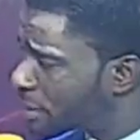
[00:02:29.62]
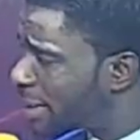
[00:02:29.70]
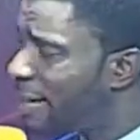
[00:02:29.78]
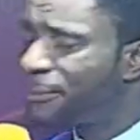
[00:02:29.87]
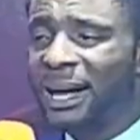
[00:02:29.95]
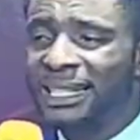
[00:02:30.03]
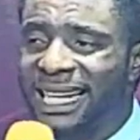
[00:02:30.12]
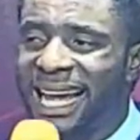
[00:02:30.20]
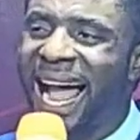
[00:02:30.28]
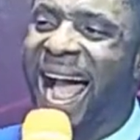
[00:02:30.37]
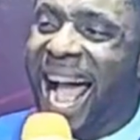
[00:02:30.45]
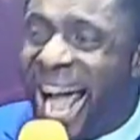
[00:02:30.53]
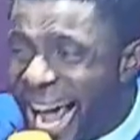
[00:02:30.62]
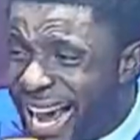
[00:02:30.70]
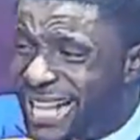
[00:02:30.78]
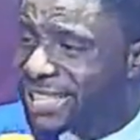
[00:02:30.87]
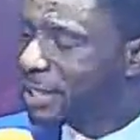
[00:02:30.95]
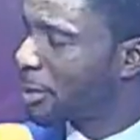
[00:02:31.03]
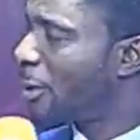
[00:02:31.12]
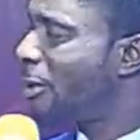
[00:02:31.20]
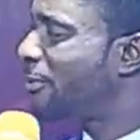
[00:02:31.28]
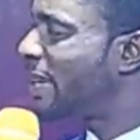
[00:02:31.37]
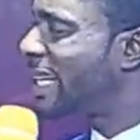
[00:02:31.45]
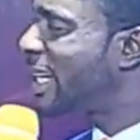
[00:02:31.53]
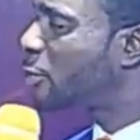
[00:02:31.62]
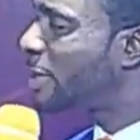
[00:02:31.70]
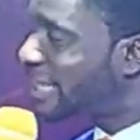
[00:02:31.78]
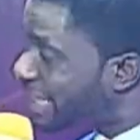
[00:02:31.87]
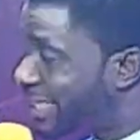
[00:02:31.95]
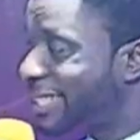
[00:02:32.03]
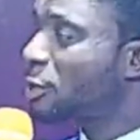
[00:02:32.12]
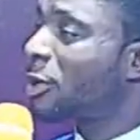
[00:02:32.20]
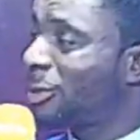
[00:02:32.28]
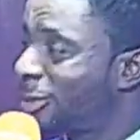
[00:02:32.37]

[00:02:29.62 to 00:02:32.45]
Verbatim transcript: It was, if at the height of iniquity